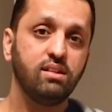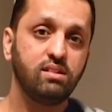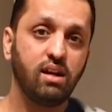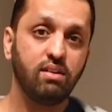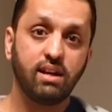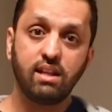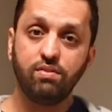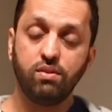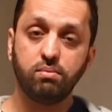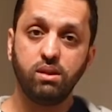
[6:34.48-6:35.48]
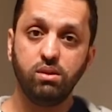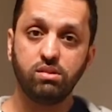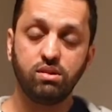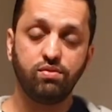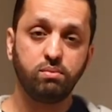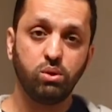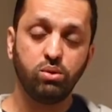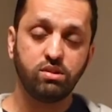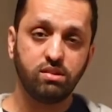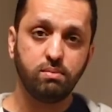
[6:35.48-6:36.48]
directly from the user, from the
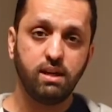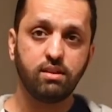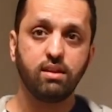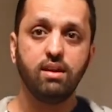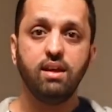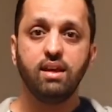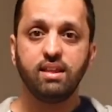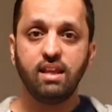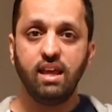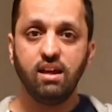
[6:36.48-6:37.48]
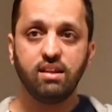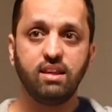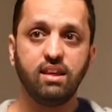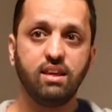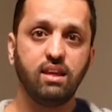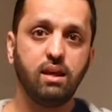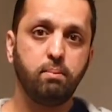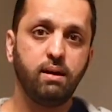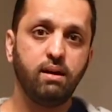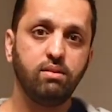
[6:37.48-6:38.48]
horse's mouth. They are thinking
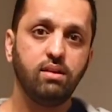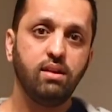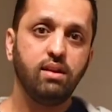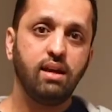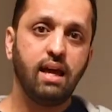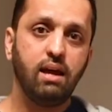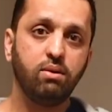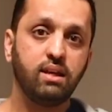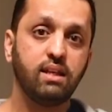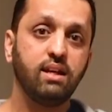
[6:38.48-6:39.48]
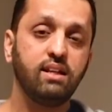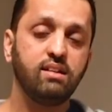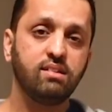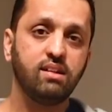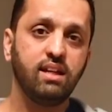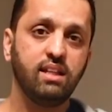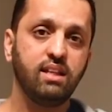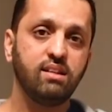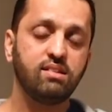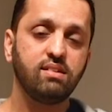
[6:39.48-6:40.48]
about how can I
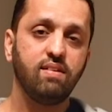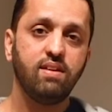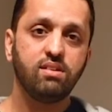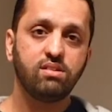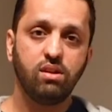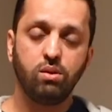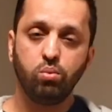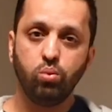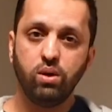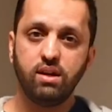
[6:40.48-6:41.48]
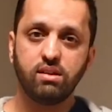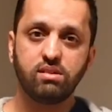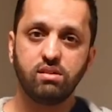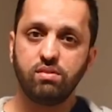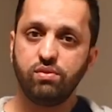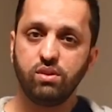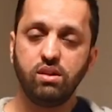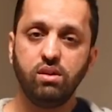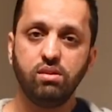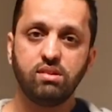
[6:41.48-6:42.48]
design this so it works for
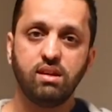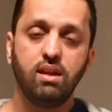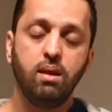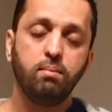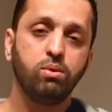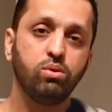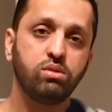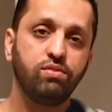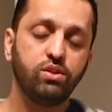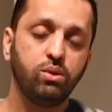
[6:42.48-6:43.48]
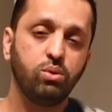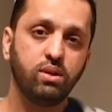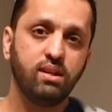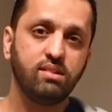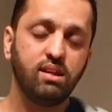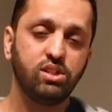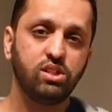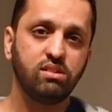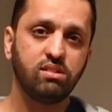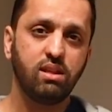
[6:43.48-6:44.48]
the user but also for the
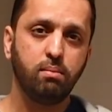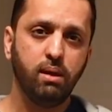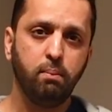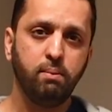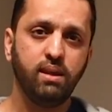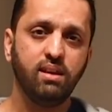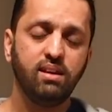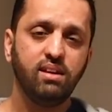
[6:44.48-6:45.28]
organization. So there may be